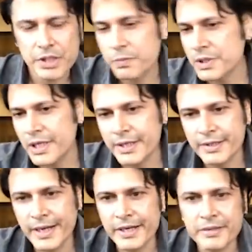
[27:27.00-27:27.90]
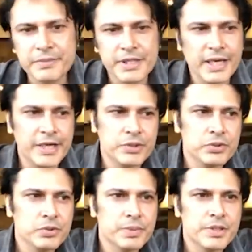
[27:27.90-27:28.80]
it was like a random thing. I
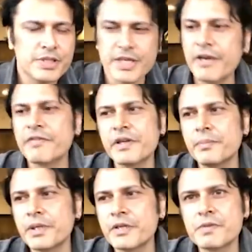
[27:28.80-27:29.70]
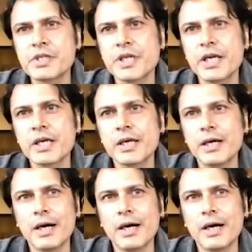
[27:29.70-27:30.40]
don't know, because everybody was saying